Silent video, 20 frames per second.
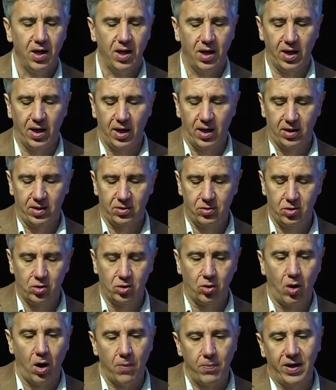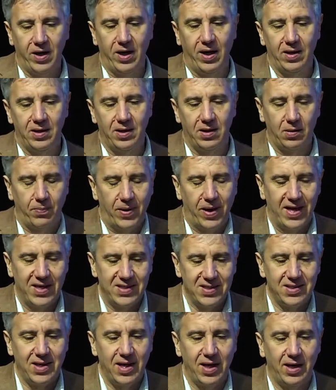to show up again in the
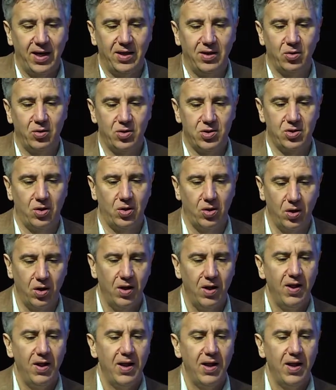past decade or so.